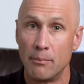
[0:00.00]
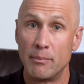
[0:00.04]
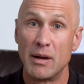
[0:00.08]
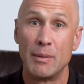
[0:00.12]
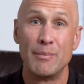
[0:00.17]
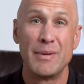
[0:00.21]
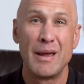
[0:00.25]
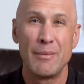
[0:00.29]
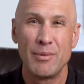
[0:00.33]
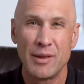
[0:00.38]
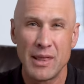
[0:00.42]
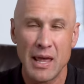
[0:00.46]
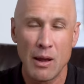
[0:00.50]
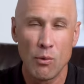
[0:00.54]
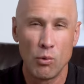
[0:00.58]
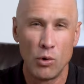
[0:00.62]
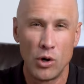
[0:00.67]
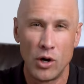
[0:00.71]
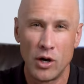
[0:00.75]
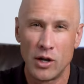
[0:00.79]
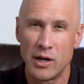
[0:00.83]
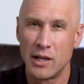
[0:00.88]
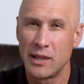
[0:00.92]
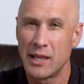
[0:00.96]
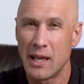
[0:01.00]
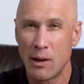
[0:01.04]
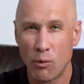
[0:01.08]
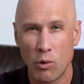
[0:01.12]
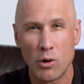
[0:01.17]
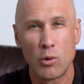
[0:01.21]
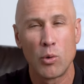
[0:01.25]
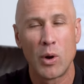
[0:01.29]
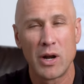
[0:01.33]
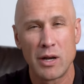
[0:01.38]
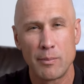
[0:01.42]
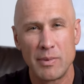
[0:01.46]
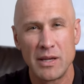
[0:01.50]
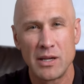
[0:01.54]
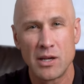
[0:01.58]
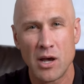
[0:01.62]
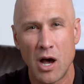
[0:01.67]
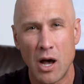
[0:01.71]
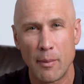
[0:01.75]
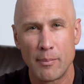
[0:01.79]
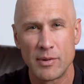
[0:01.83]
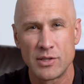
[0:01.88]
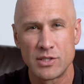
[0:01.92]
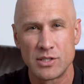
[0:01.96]
But maybe they would and they would want to be
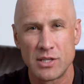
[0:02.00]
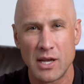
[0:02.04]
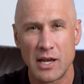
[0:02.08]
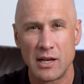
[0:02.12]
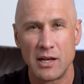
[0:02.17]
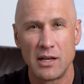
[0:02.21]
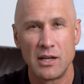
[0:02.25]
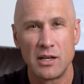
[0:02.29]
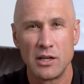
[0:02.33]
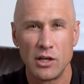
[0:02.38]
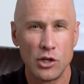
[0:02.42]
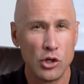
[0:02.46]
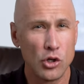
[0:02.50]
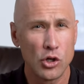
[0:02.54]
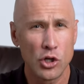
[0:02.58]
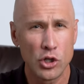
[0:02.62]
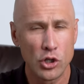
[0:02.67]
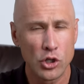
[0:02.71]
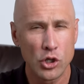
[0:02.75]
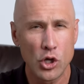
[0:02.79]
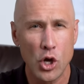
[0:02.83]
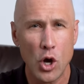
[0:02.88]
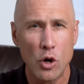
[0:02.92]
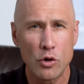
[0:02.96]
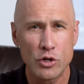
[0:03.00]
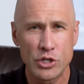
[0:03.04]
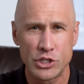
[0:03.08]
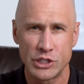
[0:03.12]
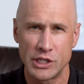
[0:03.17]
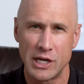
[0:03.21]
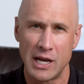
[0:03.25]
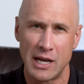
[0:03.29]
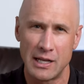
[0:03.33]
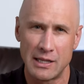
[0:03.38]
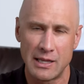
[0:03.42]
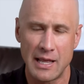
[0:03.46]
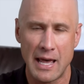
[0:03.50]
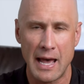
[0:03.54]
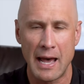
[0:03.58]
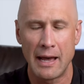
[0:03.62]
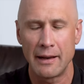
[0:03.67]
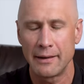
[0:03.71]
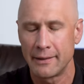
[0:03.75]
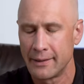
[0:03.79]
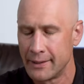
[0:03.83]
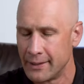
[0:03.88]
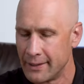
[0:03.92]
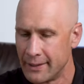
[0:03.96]
compensated and you can negotiate
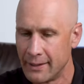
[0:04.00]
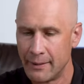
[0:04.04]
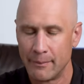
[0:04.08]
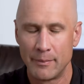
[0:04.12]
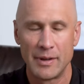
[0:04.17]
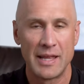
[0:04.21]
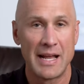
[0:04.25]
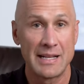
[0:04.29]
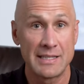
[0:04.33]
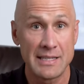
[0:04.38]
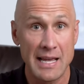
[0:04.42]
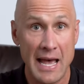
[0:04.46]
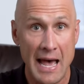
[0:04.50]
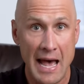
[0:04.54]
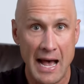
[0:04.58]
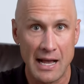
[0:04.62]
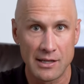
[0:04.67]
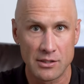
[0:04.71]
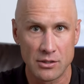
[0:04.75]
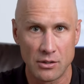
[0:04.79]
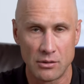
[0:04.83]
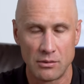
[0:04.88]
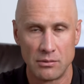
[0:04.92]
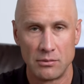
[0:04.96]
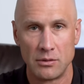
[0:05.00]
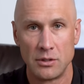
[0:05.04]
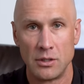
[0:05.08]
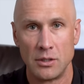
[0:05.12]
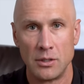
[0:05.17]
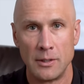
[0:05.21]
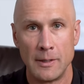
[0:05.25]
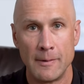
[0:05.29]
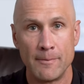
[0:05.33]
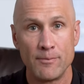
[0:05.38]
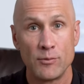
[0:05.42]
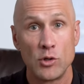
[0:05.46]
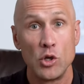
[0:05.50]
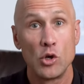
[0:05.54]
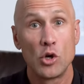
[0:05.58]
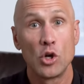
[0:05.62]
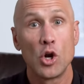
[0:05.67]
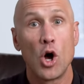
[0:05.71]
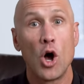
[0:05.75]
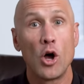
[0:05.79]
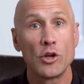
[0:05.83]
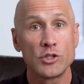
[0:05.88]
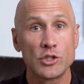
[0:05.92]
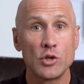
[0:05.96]
that, but that's a hassle. You
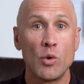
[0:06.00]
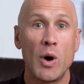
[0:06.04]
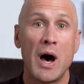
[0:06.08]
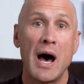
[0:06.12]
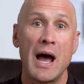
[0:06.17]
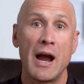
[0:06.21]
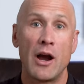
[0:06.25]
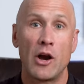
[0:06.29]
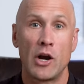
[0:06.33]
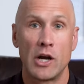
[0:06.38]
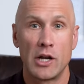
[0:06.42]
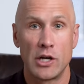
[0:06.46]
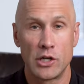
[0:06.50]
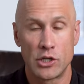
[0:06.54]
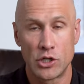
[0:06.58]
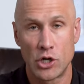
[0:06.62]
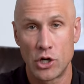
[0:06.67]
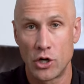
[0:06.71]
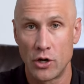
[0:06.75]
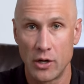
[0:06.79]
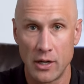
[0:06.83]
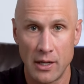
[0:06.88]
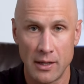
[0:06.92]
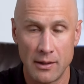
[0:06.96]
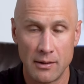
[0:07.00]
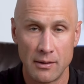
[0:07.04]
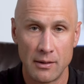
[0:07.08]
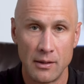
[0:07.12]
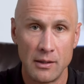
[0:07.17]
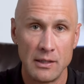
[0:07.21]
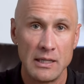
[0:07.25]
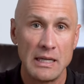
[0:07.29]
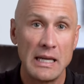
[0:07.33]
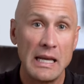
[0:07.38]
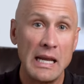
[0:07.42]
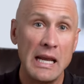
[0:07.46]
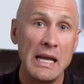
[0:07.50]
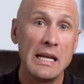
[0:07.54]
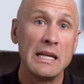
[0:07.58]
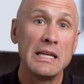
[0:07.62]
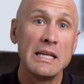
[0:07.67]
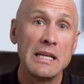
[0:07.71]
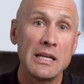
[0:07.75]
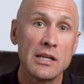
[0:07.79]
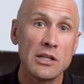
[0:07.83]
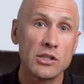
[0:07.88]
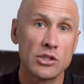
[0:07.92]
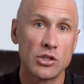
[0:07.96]
can also hire an attorney.
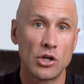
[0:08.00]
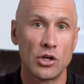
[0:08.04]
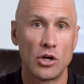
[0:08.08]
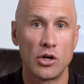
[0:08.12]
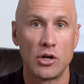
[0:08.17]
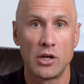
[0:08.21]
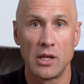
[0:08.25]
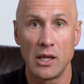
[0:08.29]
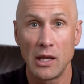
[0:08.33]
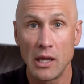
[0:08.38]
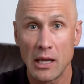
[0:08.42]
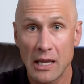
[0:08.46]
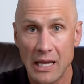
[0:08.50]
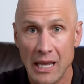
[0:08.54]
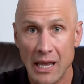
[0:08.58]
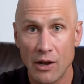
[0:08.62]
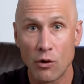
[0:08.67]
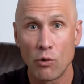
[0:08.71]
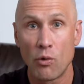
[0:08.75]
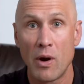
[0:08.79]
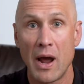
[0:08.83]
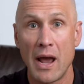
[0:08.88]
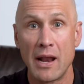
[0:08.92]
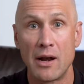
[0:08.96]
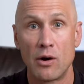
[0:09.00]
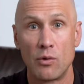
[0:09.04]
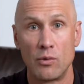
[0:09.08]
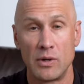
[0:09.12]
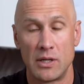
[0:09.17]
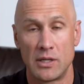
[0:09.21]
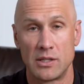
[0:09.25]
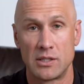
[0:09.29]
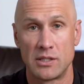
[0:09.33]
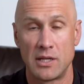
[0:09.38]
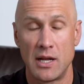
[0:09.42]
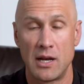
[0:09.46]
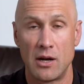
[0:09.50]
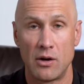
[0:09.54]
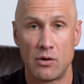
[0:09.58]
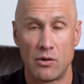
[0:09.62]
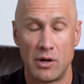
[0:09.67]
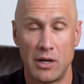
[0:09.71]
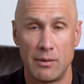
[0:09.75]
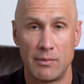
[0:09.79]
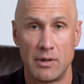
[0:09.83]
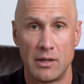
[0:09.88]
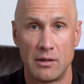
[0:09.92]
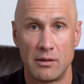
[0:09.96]
Any attorney can write a real estate
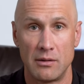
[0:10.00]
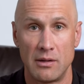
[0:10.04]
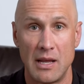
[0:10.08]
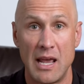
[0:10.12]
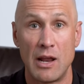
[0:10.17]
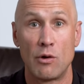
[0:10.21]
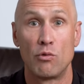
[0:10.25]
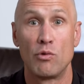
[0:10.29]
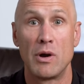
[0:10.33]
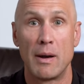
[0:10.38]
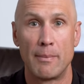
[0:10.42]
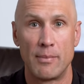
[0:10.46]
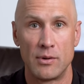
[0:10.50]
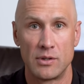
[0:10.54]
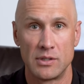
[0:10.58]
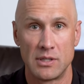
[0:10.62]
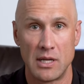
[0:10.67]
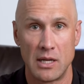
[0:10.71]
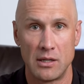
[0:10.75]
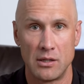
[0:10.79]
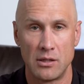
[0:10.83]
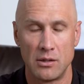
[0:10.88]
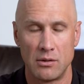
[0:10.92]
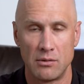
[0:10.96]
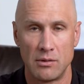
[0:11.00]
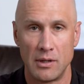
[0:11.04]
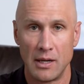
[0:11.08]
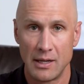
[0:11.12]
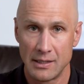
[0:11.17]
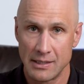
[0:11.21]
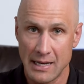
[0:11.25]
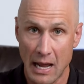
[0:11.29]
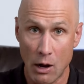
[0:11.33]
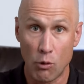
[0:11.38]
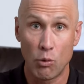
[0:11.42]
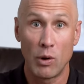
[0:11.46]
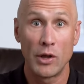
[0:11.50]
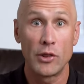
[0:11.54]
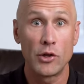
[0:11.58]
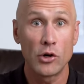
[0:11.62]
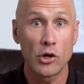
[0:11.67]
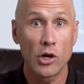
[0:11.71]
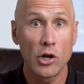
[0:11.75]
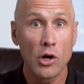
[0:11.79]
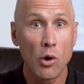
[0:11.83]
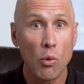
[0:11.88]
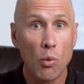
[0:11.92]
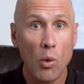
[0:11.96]
agreement and represent you. Now, what
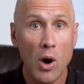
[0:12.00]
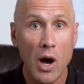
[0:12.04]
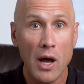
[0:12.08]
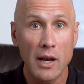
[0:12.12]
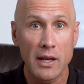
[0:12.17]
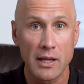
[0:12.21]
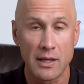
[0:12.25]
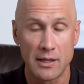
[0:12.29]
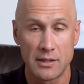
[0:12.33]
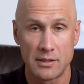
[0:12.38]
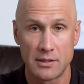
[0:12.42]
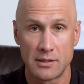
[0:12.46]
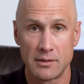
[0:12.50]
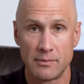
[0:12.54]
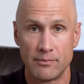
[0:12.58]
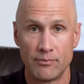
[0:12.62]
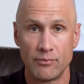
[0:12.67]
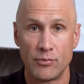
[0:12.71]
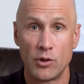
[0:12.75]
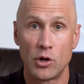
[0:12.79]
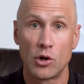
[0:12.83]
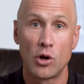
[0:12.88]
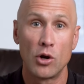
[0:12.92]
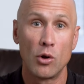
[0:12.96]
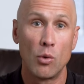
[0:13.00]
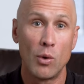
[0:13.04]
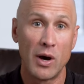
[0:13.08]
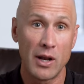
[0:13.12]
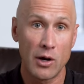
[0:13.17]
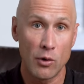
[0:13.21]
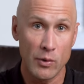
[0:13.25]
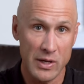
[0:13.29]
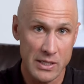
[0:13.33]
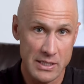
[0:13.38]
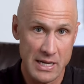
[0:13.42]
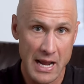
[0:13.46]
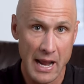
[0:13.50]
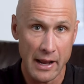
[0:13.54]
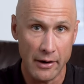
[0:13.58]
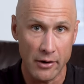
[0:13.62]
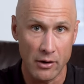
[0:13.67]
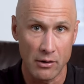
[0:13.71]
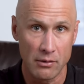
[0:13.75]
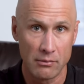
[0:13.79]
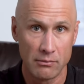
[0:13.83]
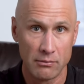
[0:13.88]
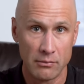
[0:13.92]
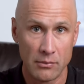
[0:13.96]
they're going to want is they're going to want a
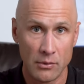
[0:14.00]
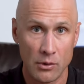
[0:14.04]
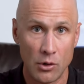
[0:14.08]
retainer